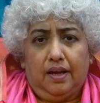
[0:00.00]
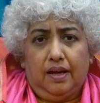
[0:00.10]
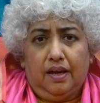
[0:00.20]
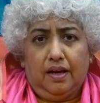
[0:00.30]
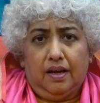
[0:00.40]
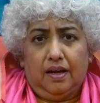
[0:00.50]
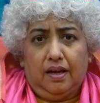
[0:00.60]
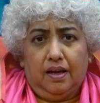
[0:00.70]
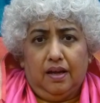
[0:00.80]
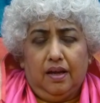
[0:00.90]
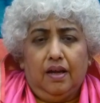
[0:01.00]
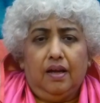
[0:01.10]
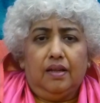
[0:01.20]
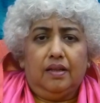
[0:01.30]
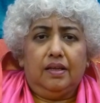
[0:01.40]
there.
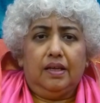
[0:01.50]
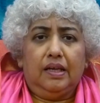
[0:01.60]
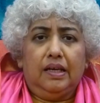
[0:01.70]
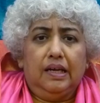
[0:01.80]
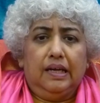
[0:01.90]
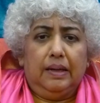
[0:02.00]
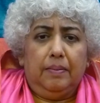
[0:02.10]
The